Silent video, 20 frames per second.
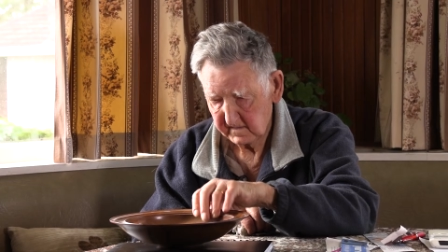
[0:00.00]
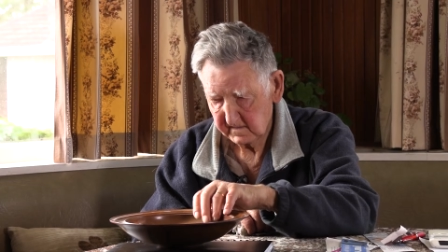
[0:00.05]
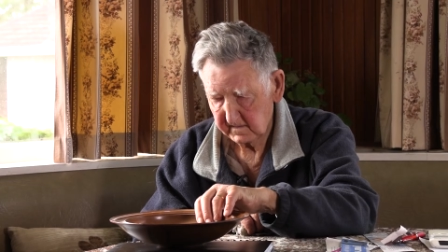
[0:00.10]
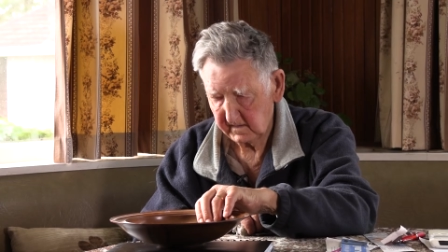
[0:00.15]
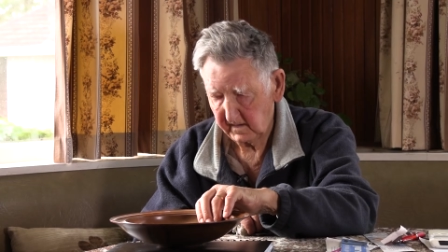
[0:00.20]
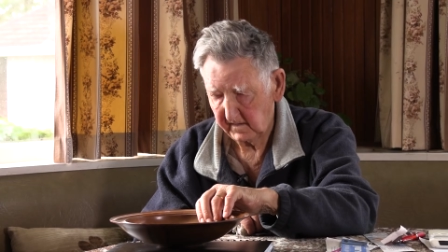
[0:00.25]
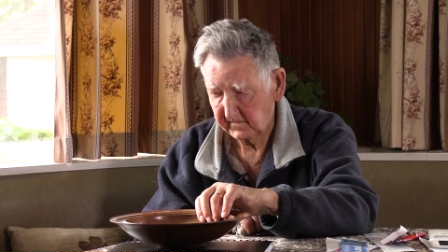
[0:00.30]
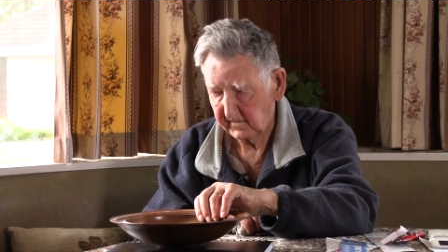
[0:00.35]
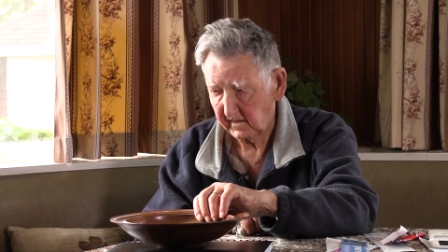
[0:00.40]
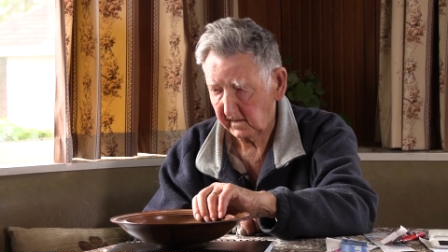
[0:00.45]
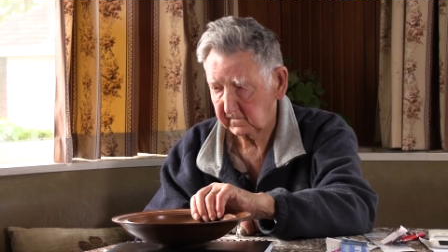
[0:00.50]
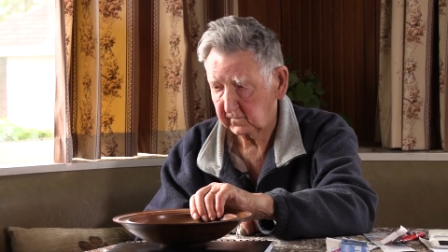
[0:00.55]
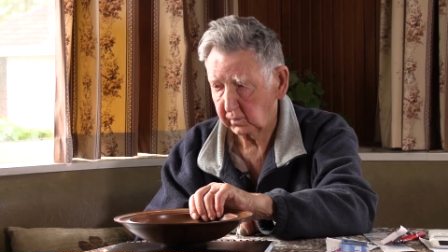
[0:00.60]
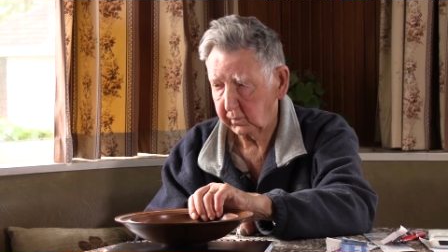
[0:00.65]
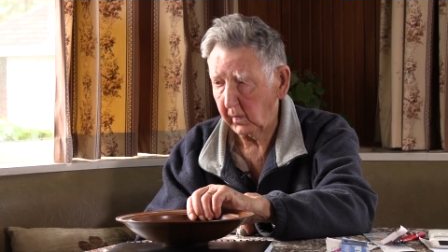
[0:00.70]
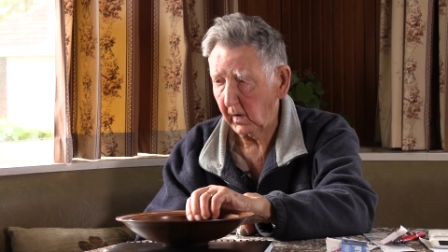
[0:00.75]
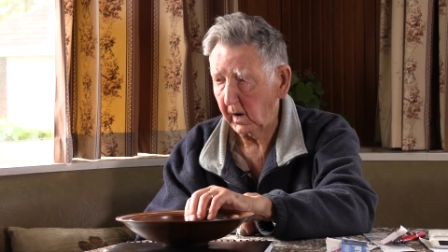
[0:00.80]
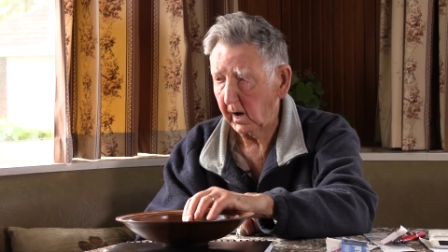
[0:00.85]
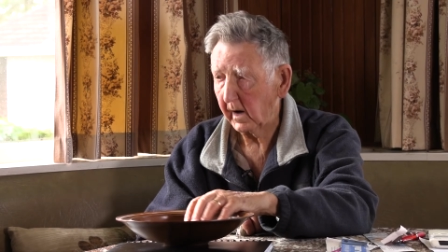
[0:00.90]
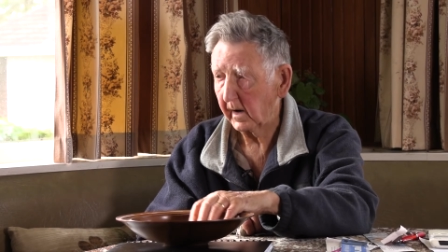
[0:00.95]
And that's
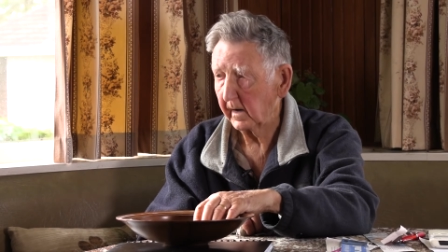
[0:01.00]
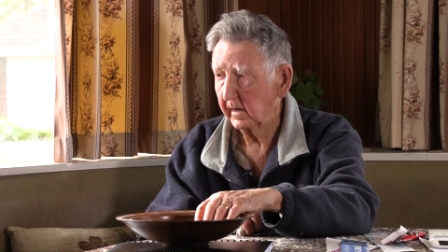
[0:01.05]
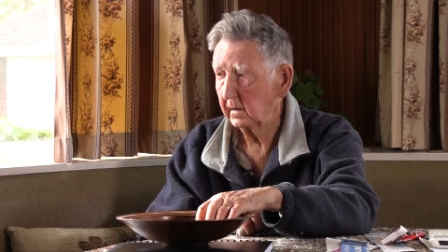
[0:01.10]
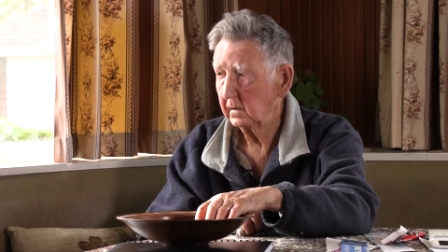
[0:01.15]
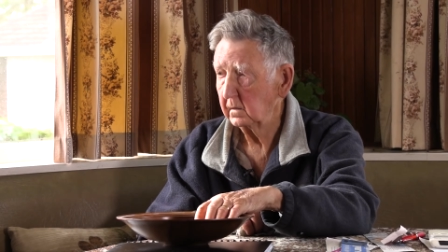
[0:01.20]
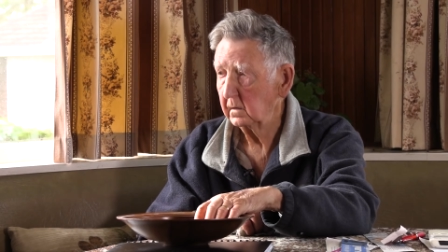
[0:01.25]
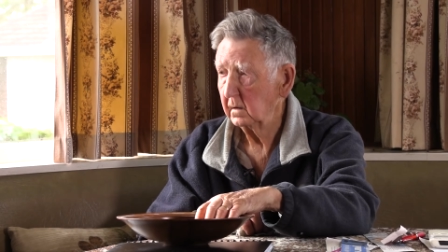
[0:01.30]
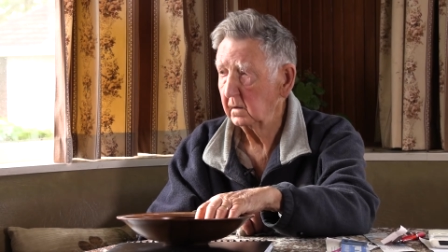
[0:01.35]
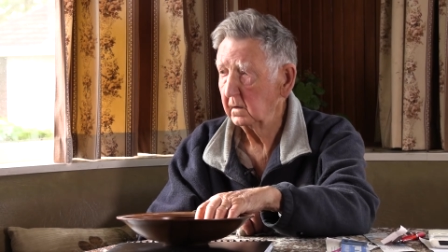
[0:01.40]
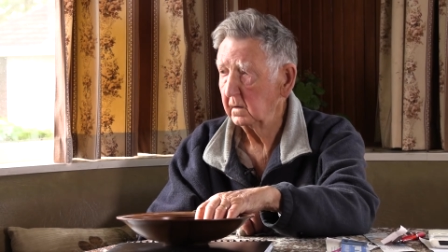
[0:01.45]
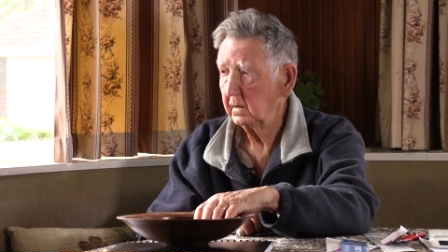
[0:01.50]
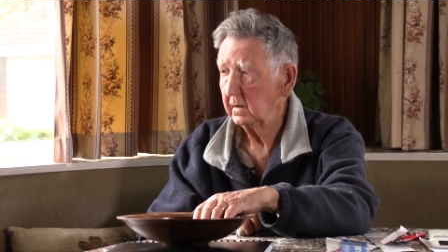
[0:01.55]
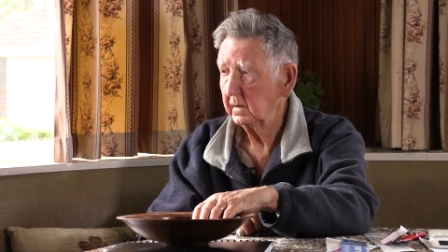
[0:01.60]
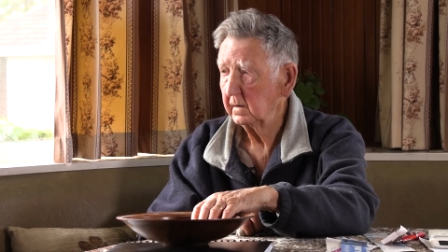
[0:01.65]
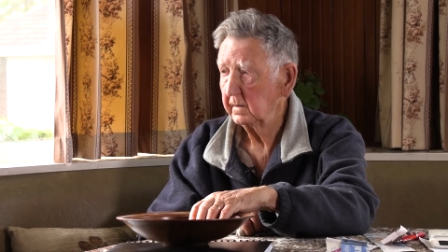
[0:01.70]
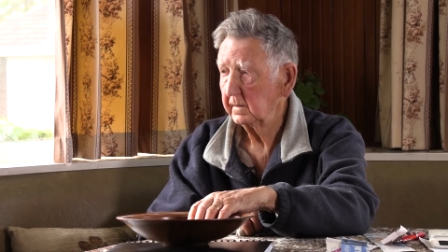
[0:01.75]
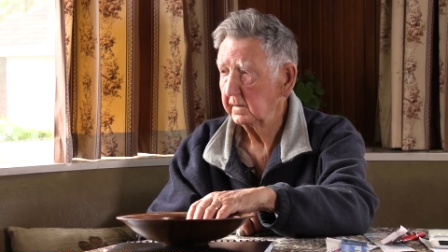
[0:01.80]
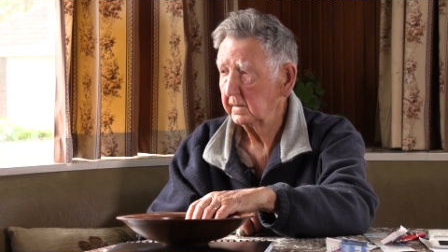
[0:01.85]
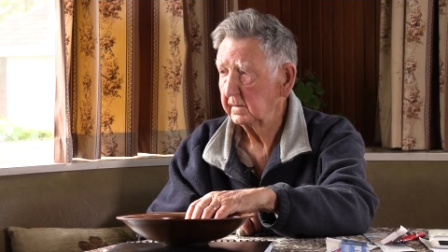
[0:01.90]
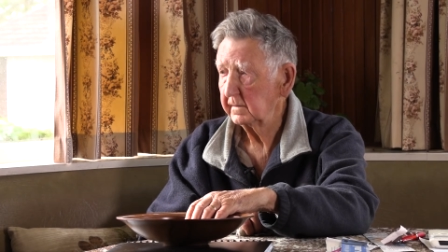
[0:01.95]
why
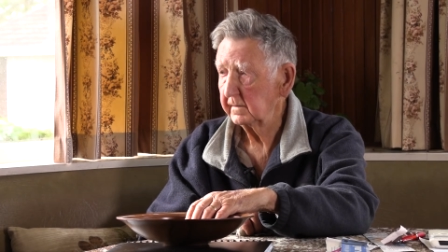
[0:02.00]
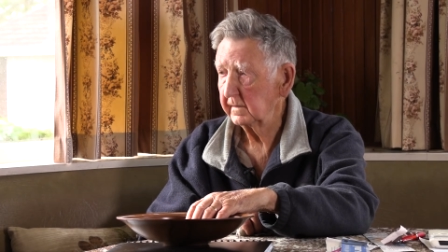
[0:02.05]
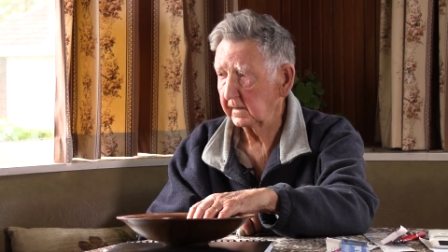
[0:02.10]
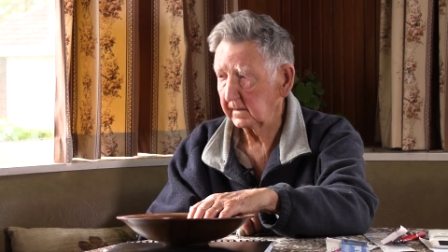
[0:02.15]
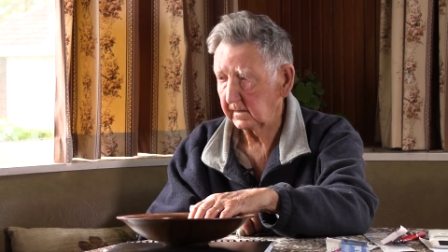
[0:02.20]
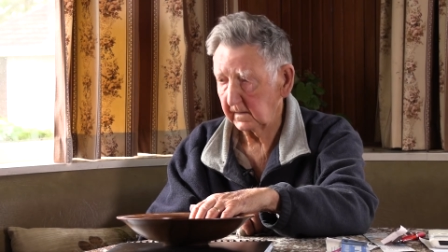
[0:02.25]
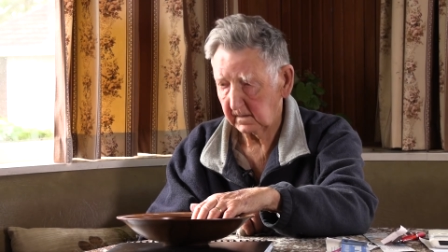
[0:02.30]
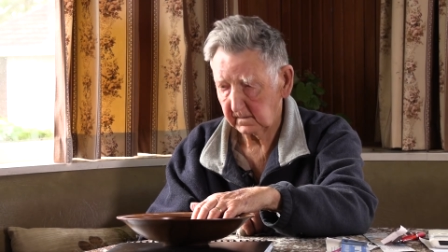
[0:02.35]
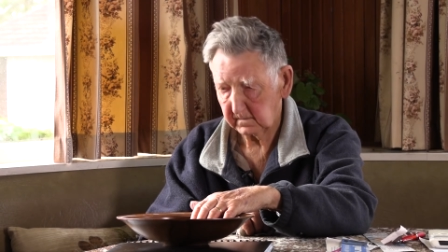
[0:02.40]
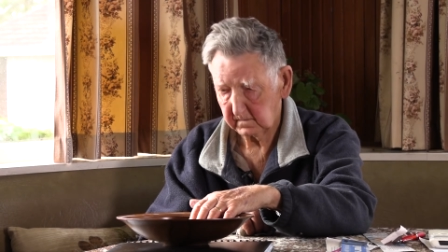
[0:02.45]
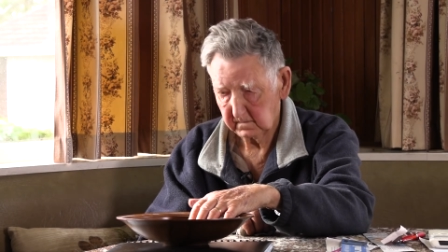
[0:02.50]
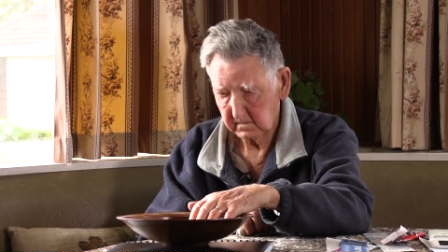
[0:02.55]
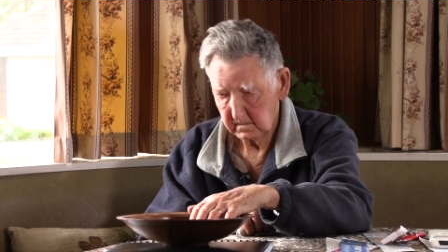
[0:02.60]
you get,